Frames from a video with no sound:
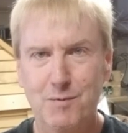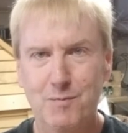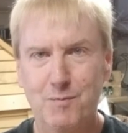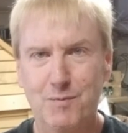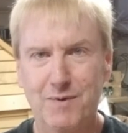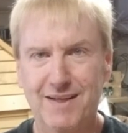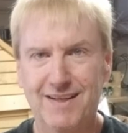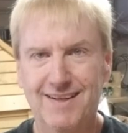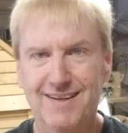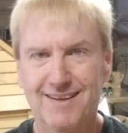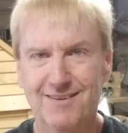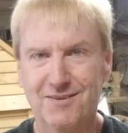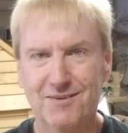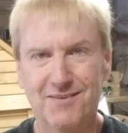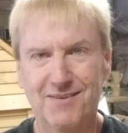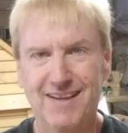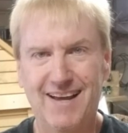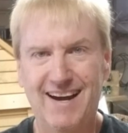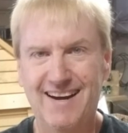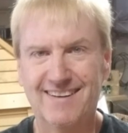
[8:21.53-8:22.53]
Because
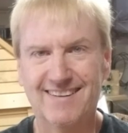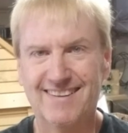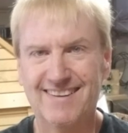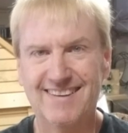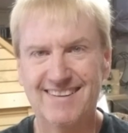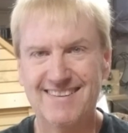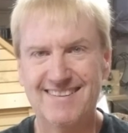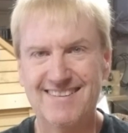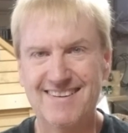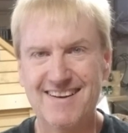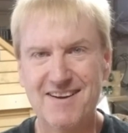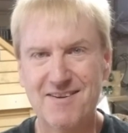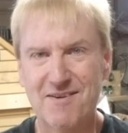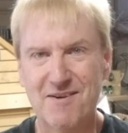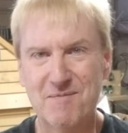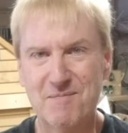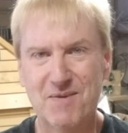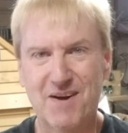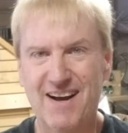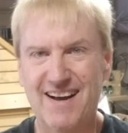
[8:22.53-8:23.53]
without the
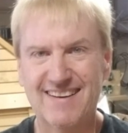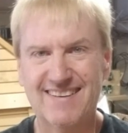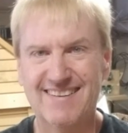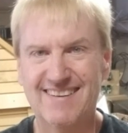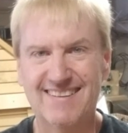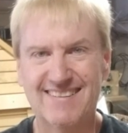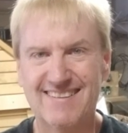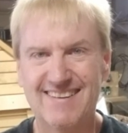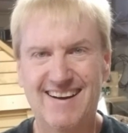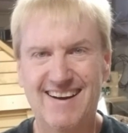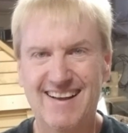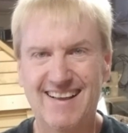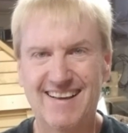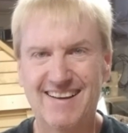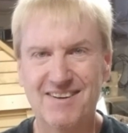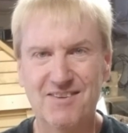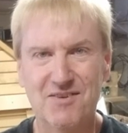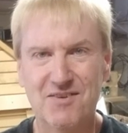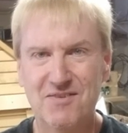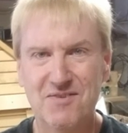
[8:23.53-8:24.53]
secret process
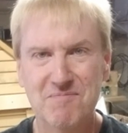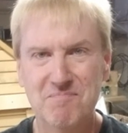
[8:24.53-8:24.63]
knowledge,